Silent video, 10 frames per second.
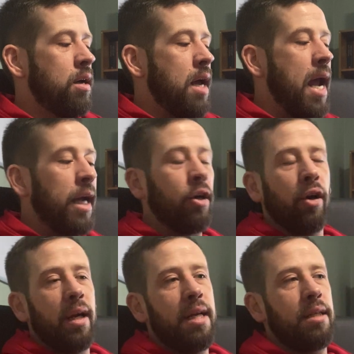
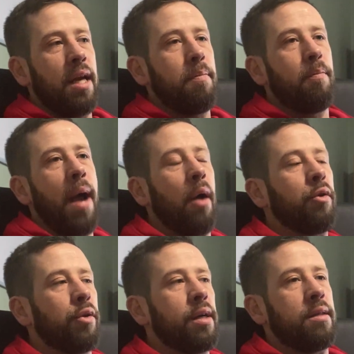Anger is a
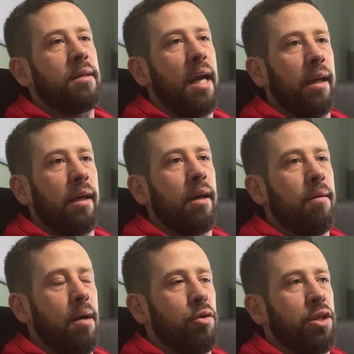boundary setting
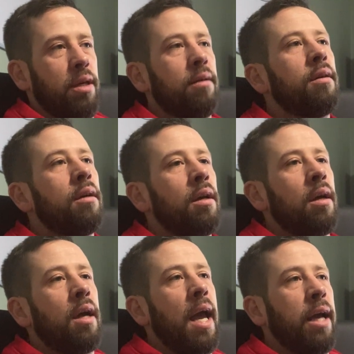emotion.
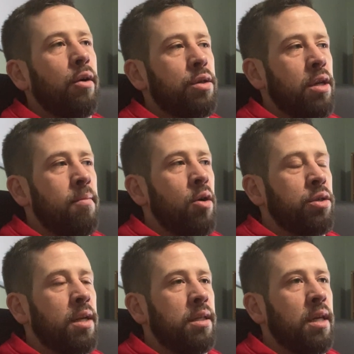Anger is an
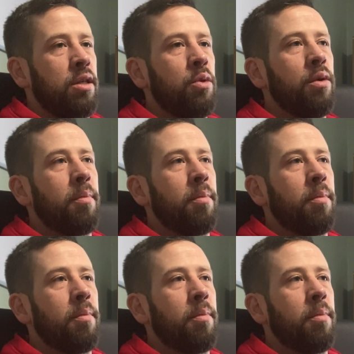emotion that said, you went